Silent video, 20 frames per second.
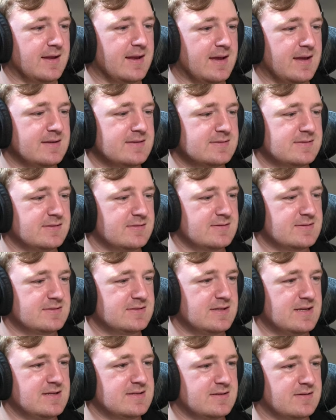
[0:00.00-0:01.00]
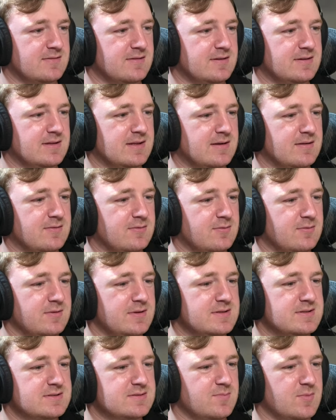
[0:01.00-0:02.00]
like ends their season right there.
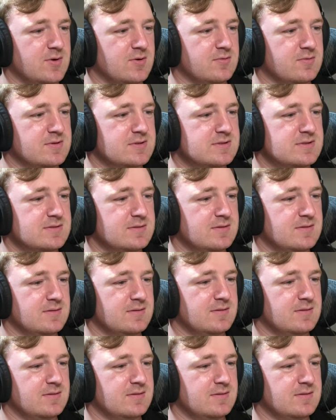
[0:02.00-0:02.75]
Holy smokes.